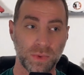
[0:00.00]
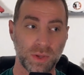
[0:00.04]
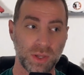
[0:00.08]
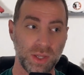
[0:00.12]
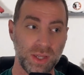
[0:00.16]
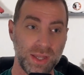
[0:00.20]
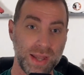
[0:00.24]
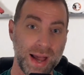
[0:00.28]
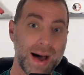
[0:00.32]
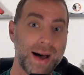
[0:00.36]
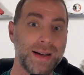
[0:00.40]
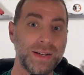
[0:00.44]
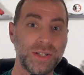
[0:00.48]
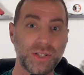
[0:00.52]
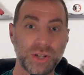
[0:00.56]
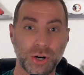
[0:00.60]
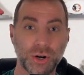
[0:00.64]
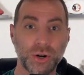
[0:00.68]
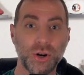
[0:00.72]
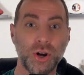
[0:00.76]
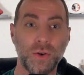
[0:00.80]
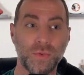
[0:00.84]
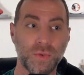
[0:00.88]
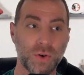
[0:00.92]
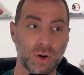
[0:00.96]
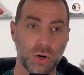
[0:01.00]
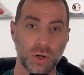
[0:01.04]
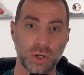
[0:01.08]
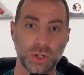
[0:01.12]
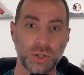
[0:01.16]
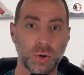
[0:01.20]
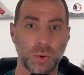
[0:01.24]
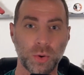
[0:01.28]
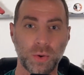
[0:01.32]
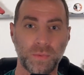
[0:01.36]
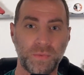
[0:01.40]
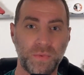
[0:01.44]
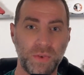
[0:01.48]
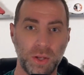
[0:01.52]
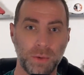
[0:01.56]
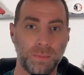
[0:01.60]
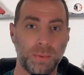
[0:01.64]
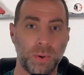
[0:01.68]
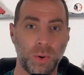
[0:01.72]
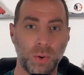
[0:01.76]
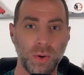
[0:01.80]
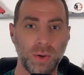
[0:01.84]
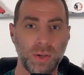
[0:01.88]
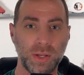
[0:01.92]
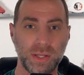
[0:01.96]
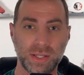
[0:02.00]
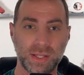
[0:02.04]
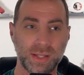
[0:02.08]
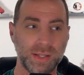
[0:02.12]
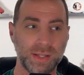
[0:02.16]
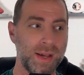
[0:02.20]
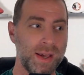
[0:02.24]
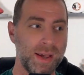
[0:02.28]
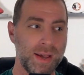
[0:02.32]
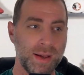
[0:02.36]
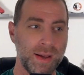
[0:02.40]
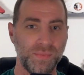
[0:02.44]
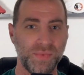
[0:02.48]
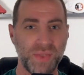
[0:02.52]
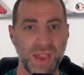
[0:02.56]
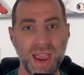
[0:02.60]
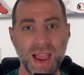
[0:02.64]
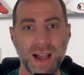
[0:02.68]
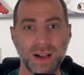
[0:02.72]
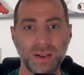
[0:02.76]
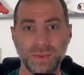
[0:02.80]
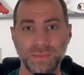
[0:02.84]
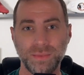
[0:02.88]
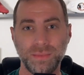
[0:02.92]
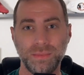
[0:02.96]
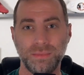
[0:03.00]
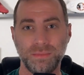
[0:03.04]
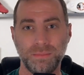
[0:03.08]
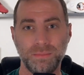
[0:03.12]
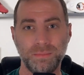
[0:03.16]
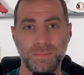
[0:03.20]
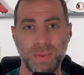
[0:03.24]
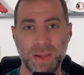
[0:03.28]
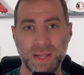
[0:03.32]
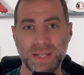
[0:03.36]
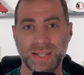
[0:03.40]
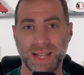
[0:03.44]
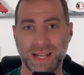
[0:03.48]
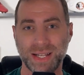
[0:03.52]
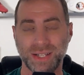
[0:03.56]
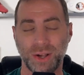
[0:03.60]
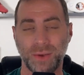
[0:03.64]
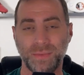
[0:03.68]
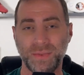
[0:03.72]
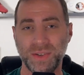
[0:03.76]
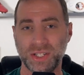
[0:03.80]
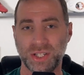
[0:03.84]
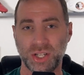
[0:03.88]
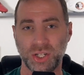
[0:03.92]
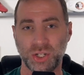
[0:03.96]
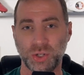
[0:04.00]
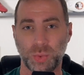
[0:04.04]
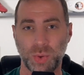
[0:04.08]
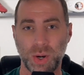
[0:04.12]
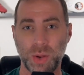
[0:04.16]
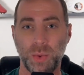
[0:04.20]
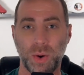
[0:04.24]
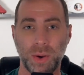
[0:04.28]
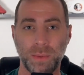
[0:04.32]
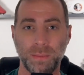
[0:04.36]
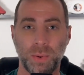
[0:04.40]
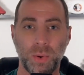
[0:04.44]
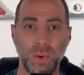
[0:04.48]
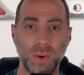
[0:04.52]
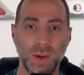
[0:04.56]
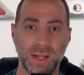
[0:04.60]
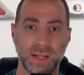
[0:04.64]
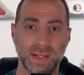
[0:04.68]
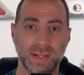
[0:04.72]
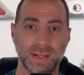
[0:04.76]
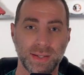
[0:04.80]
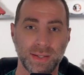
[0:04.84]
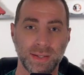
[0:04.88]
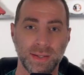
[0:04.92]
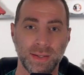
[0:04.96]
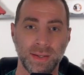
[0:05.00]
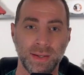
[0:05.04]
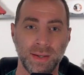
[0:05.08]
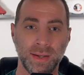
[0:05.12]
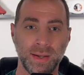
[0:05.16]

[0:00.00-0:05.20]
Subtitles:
non-turnover or short field points, they held Penn State's offense to 21 points.